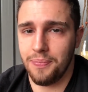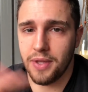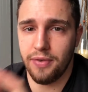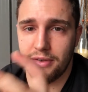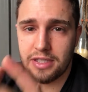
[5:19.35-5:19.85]

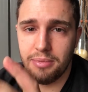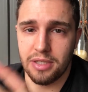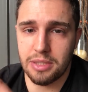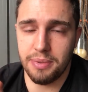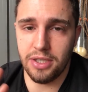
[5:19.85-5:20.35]
if you have similar
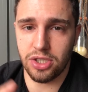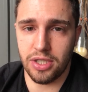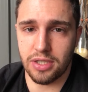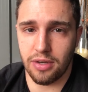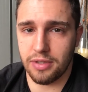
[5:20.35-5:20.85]

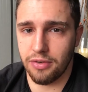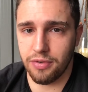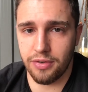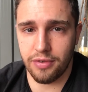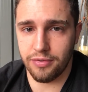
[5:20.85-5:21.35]
species of
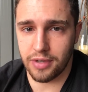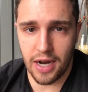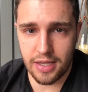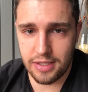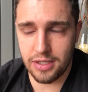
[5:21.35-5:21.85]
different
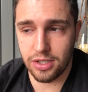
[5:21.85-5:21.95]
varieties,